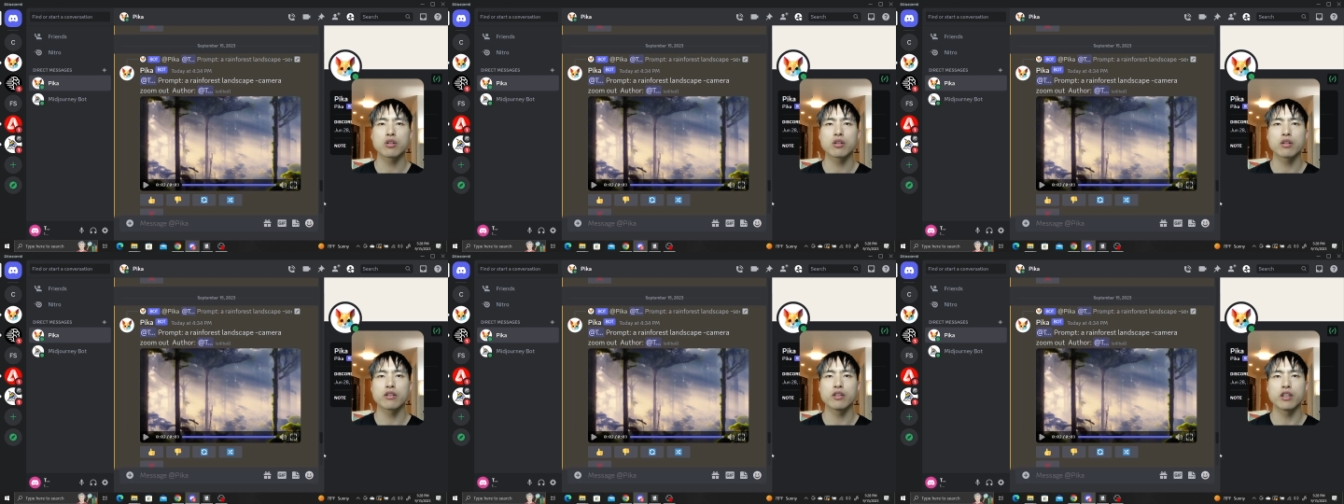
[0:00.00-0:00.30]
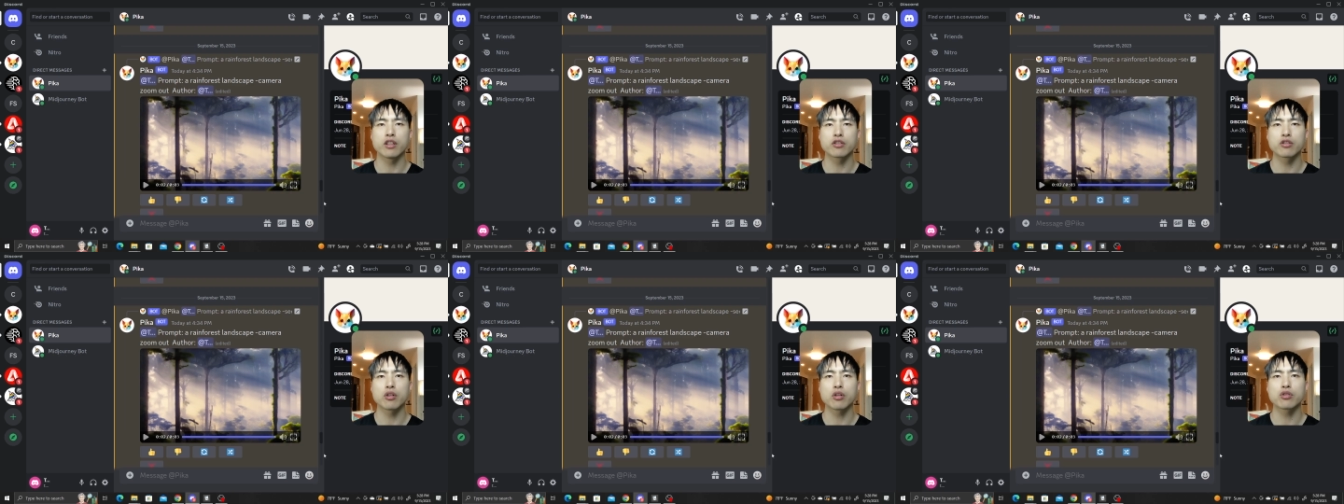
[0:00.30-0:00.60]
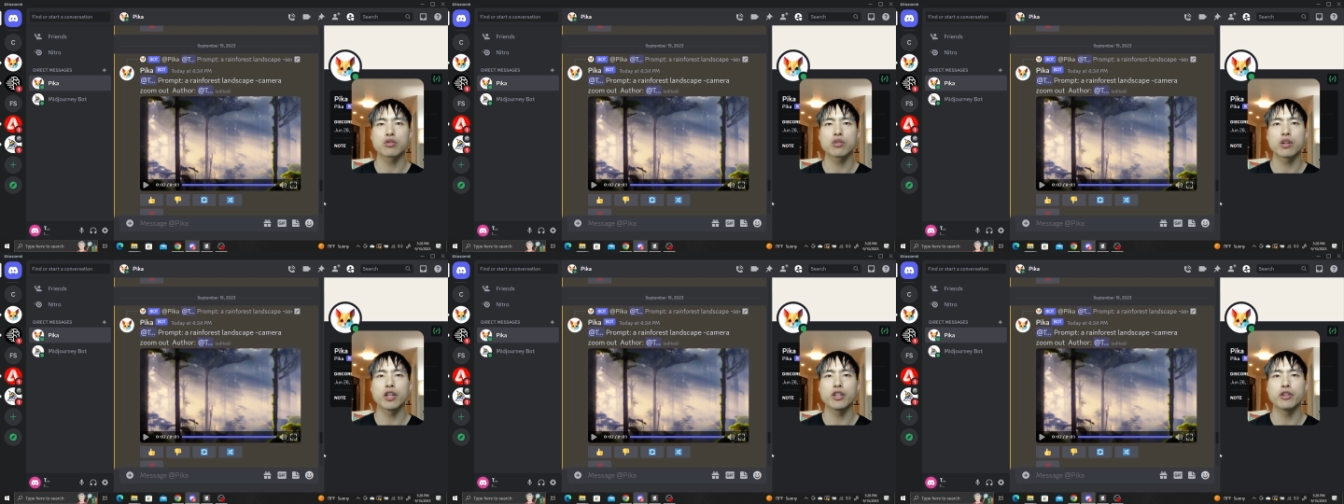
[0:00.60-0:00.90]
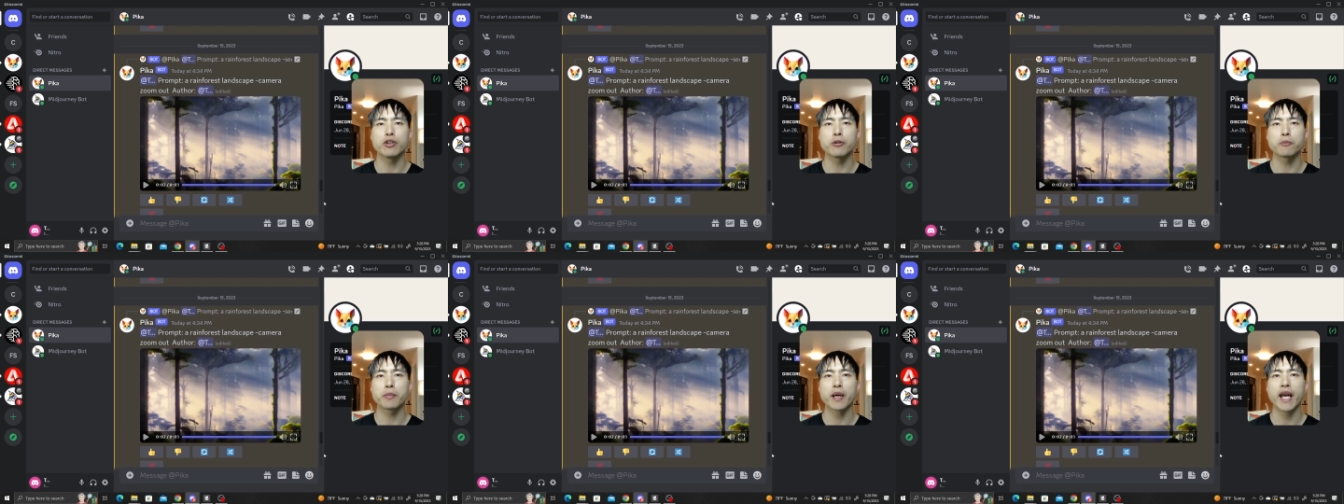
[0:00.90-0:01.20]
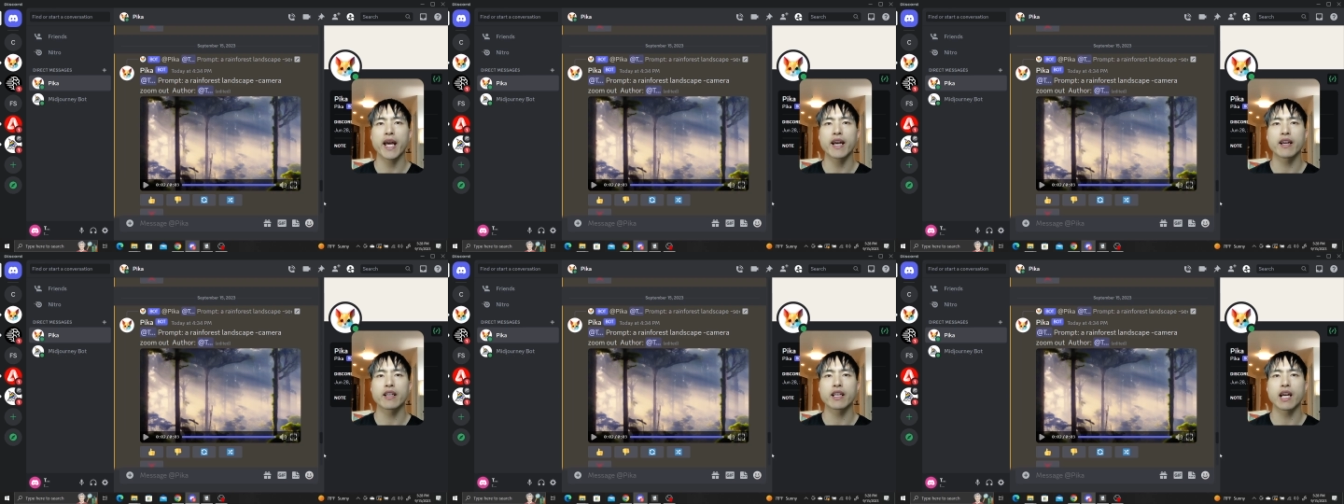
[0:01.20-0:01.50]
There's also a new
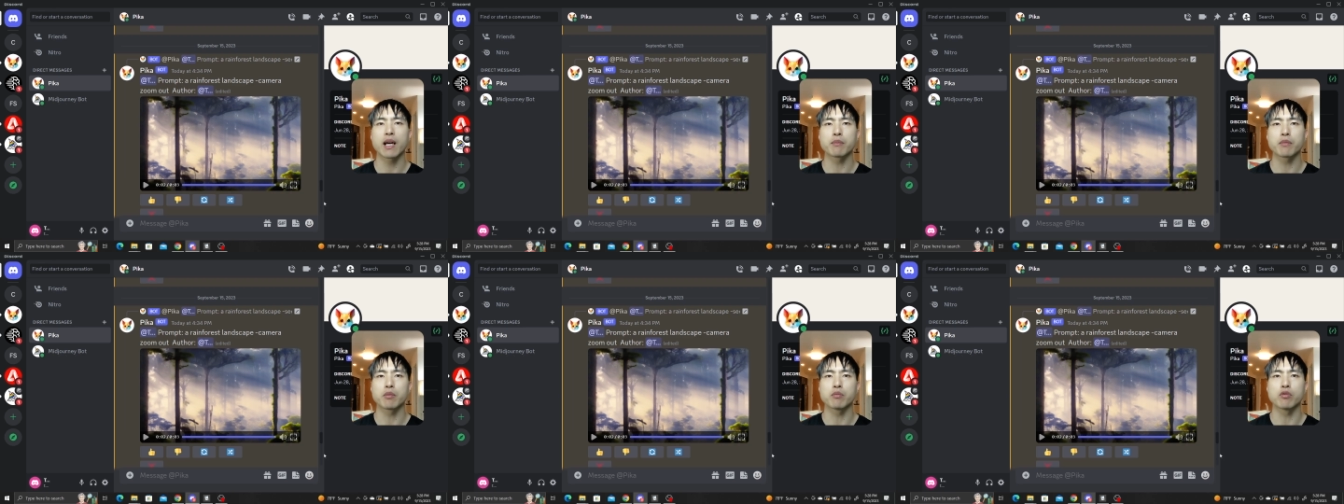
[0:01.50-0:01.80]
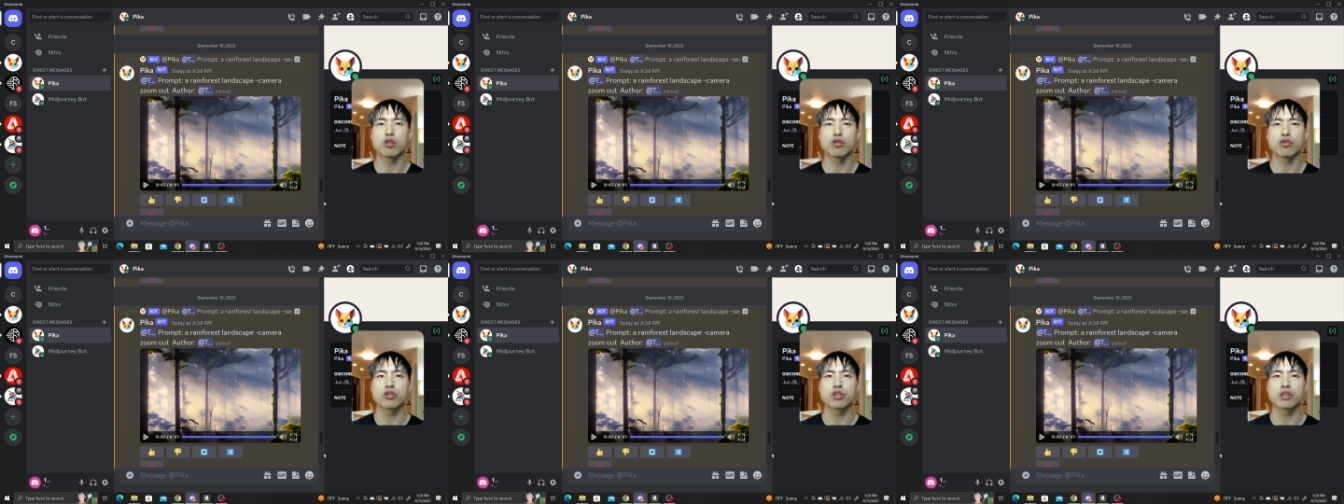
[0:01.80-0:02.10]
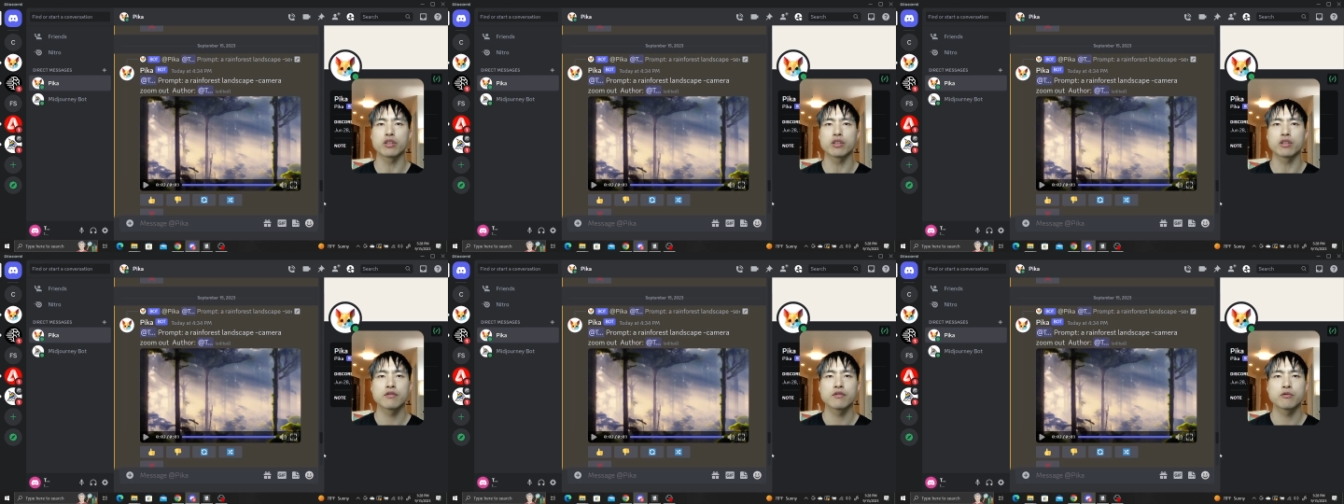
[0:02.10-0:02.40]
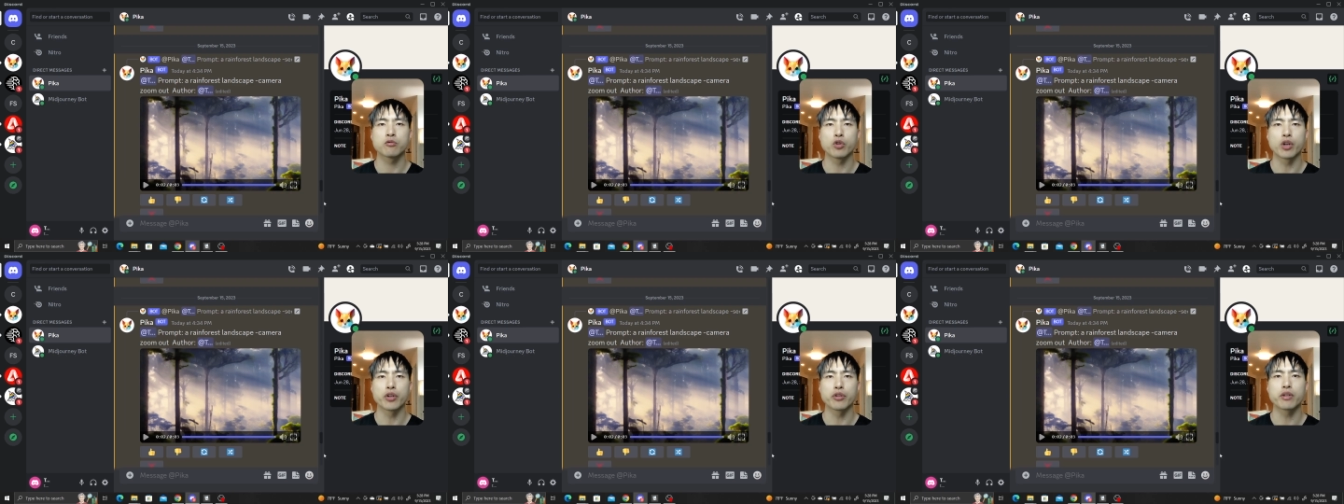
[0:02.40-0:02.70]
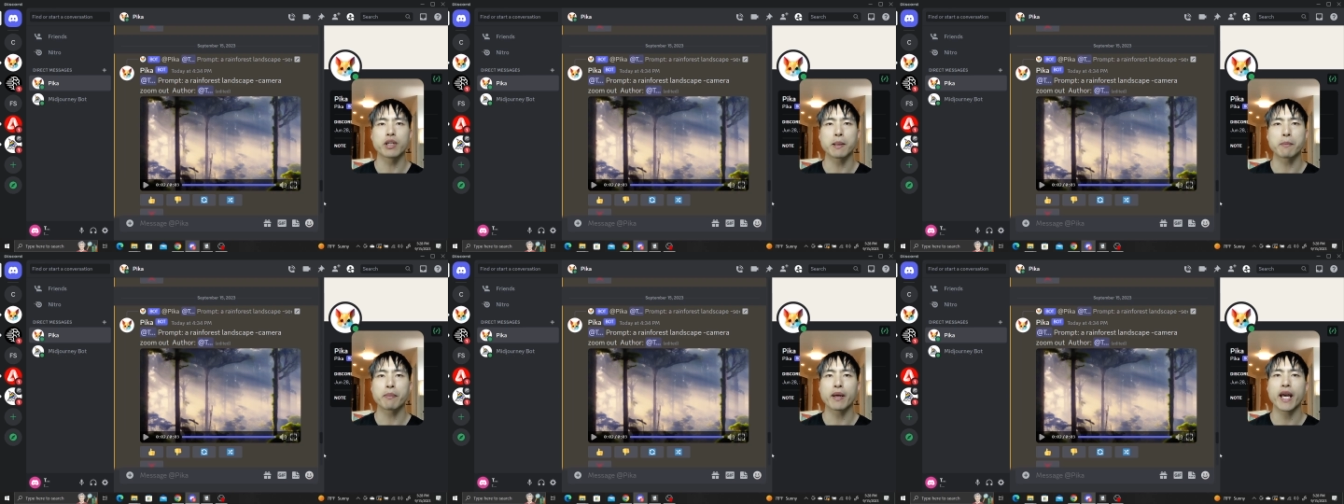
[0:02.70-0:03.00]
pan camera motion where you
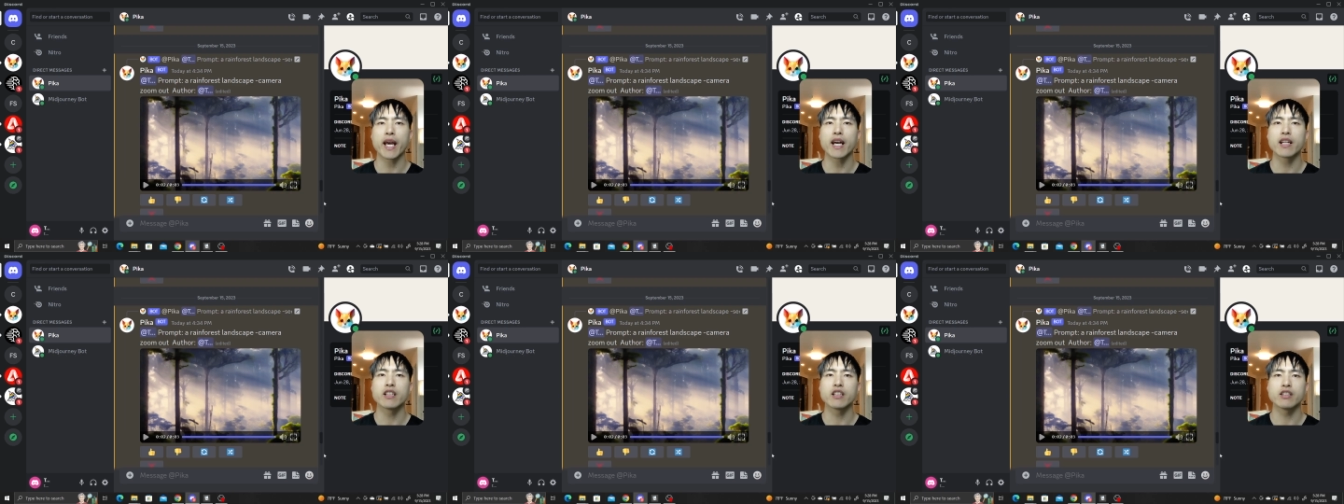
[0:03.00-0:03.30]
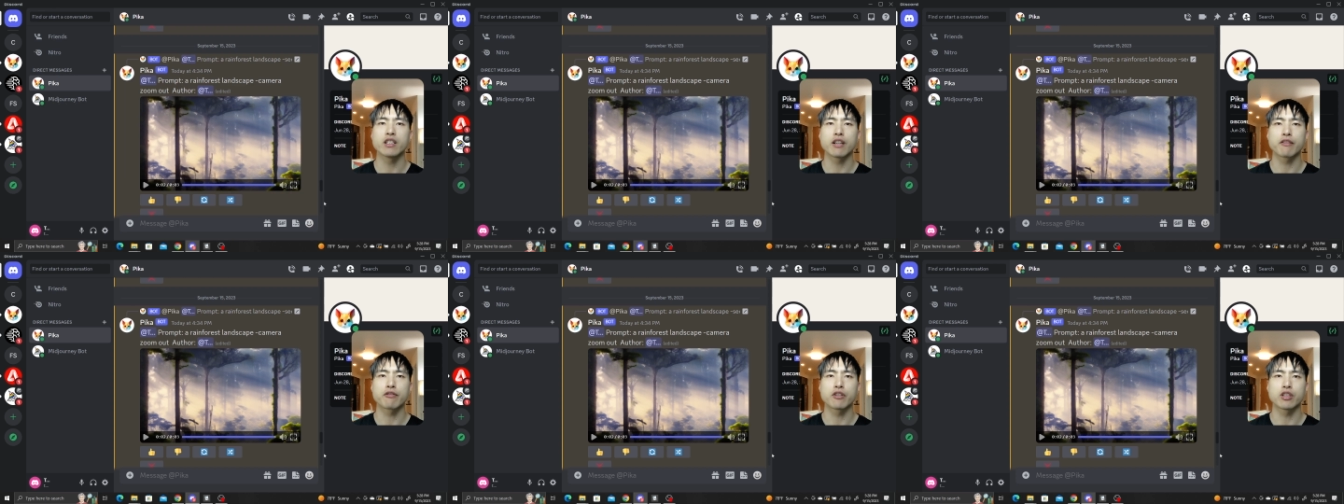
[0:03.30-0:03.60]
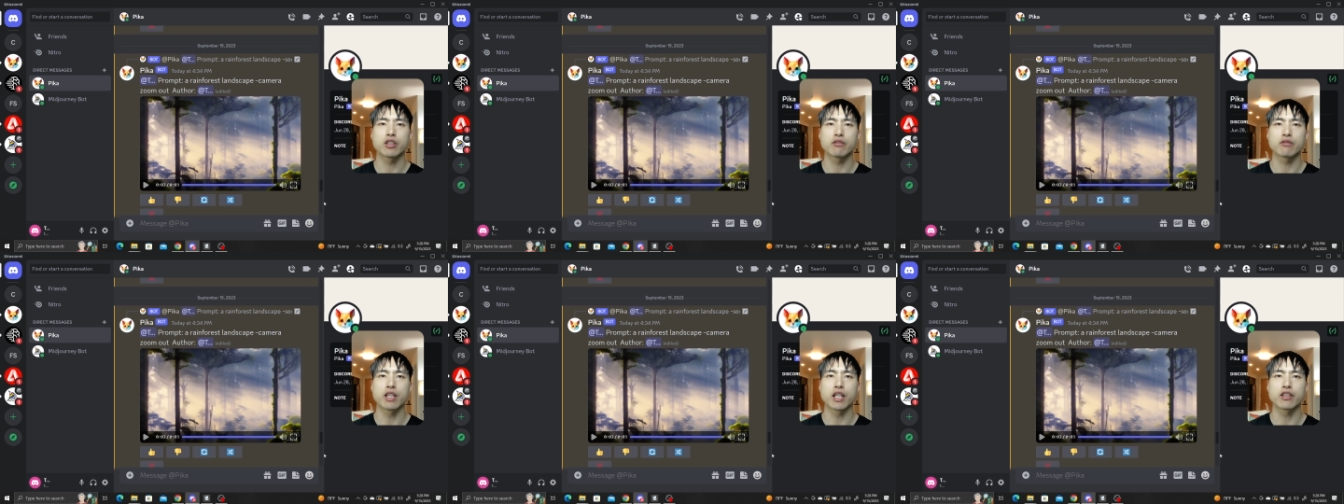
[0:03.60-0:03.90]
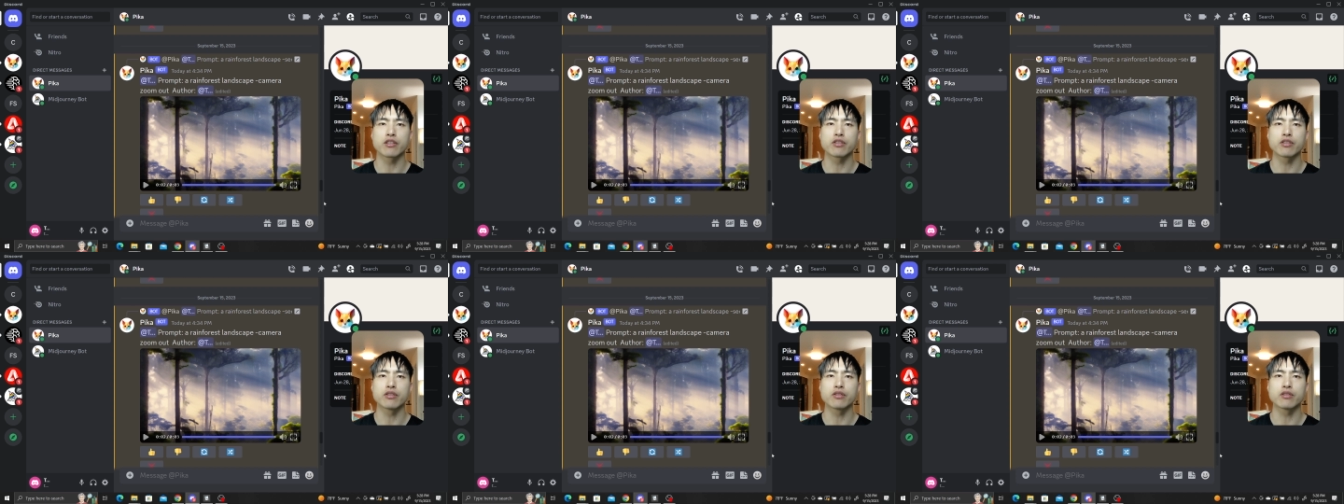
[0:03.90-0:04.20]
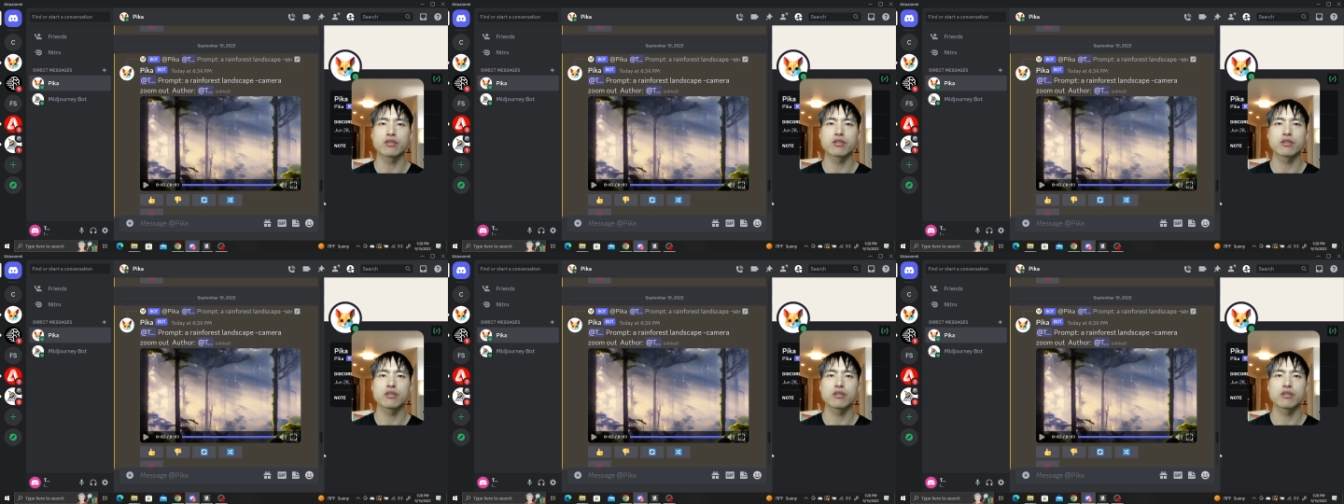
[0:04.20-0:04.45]
can pan in different directions.